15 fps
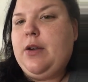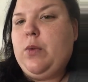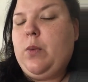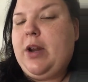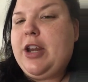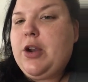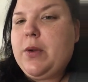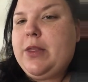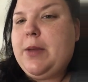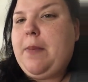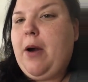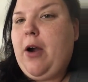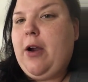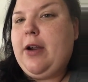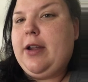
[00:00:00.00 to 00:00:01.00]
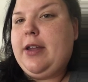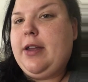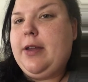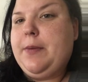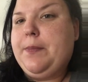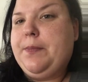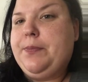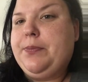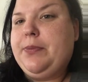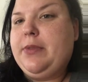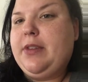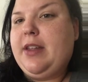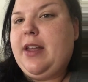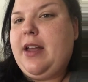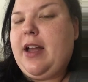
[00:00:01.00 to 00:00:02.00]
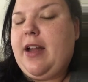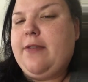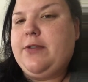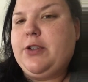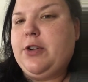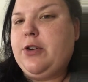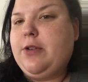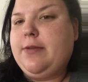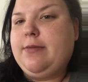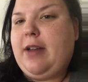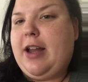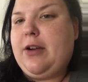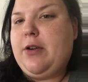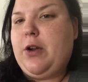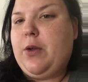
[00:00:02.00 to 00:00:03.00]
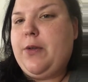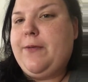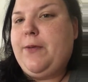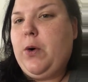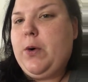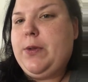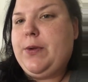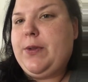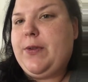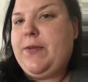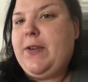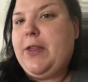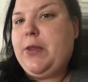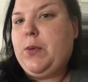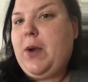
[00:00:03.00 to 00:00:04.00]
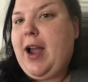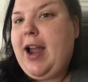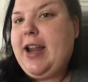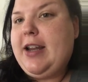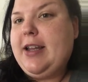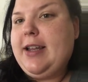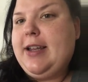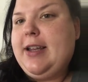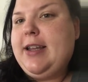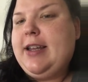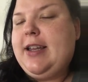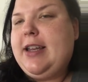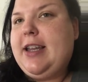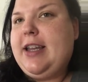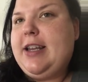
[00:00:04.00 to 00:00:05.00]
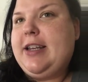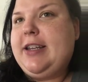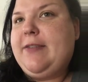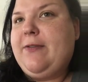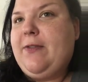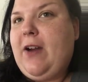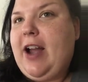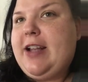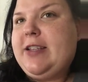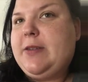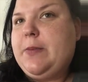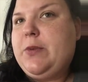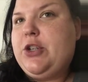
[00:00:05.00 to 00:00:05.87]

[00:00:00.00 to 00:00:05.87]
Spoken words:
when you're in the park after, I don't know, the 4th or the 5th ride, and find some